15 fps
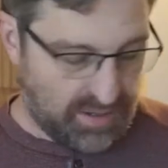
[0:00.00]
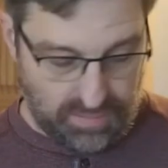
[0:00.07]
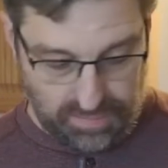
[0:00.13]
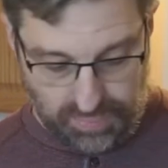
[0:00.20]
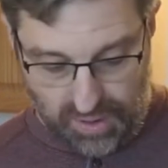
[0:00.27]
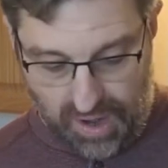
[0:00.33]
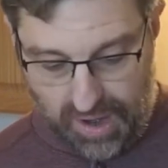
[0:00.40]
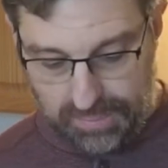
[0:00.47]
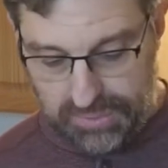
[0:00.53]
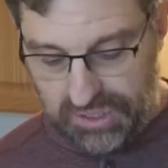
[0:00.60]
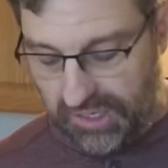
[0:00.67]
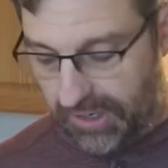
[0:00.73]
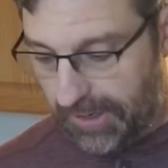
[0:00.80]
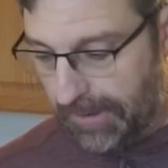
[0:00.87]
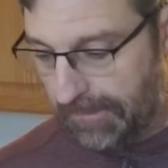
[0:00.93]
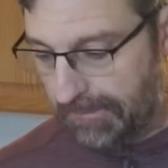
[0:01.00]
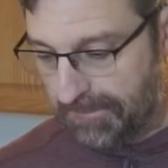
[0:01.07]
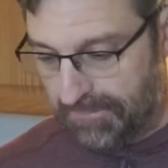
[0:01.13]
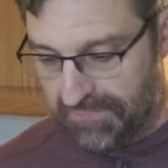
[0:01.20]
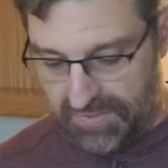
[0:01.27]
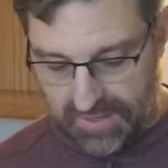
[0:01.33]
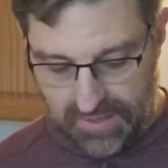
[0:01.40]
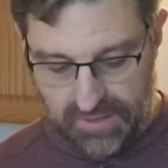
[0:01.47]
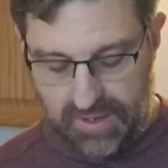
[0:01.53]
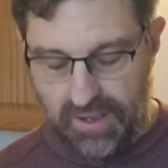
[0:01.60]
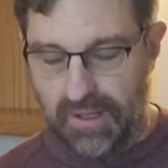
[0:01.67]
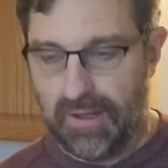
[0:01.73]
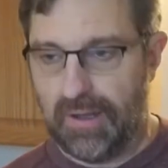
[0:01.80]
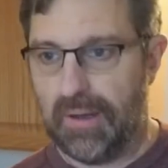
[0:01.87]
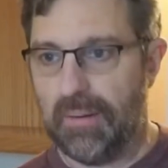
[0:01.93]
props here.
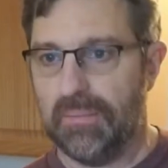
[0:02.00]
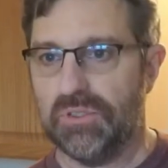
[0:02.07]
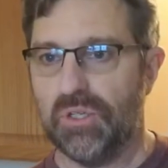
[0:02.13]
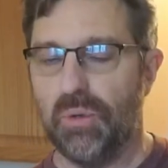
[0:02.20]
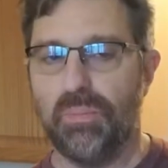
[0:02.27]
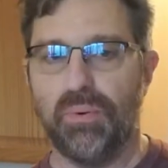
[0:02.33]
So